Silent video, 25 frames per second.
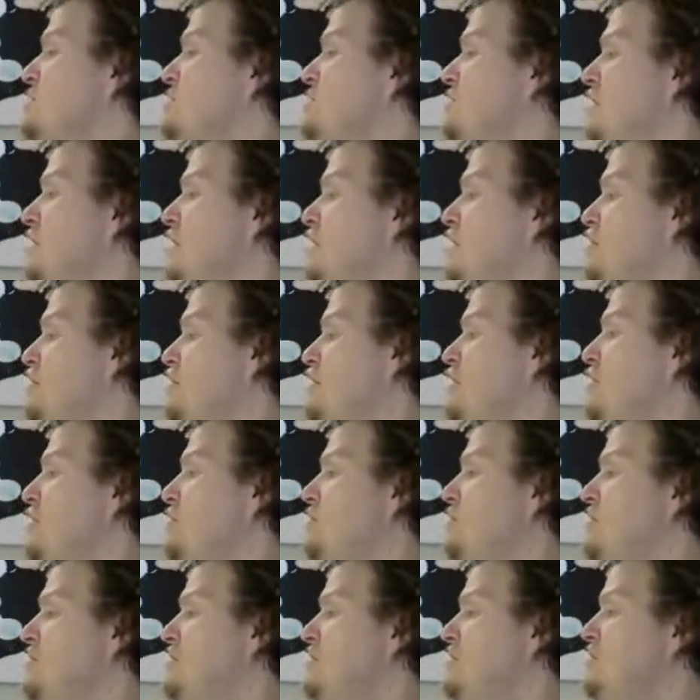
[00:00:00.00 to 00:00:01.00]
So anybody that
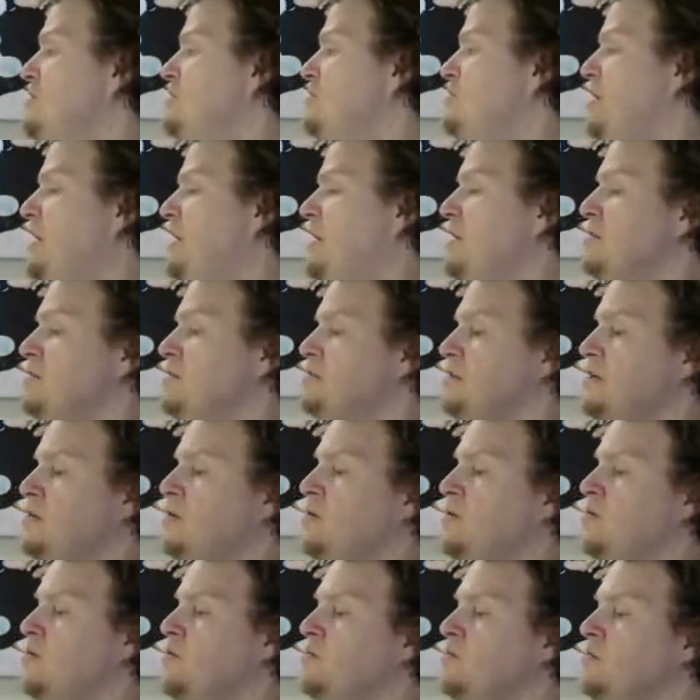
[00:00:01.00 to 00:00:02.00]
wants to do panels at
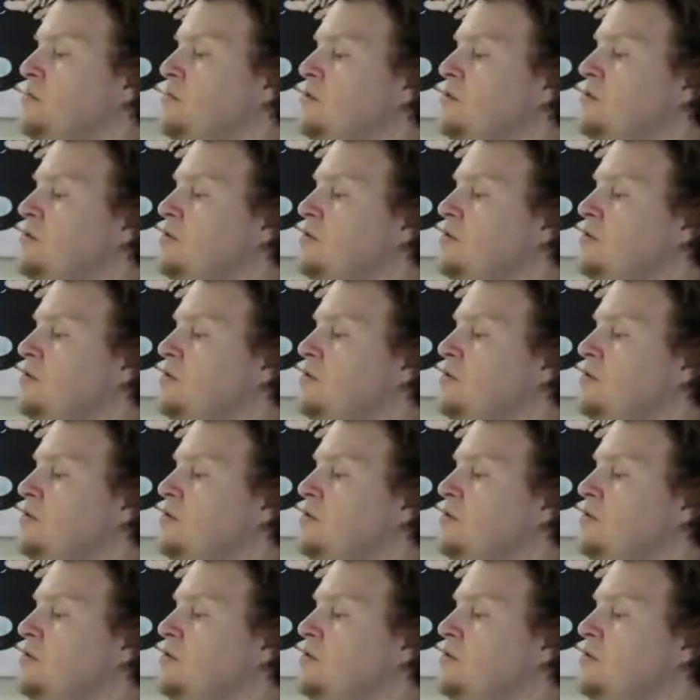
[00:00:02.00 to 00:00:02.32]
home